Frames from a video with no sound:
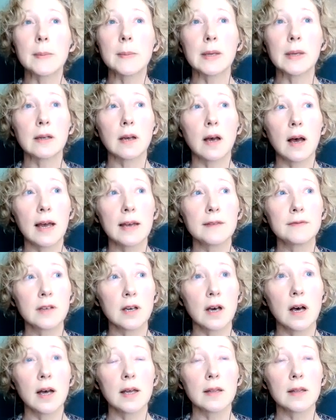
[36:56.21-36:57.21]
I mean, I've
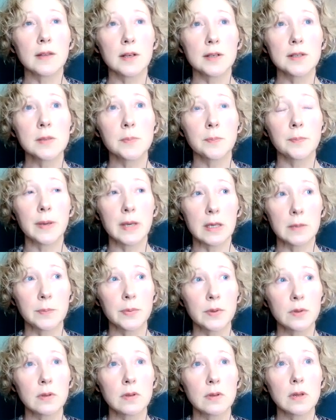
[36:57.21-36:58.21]
got, there's
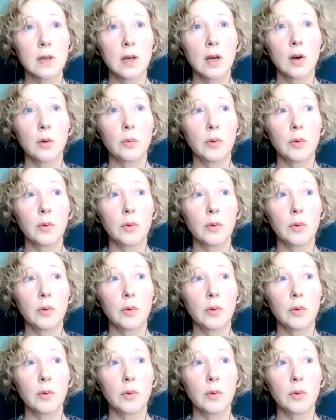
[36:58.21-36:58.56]
people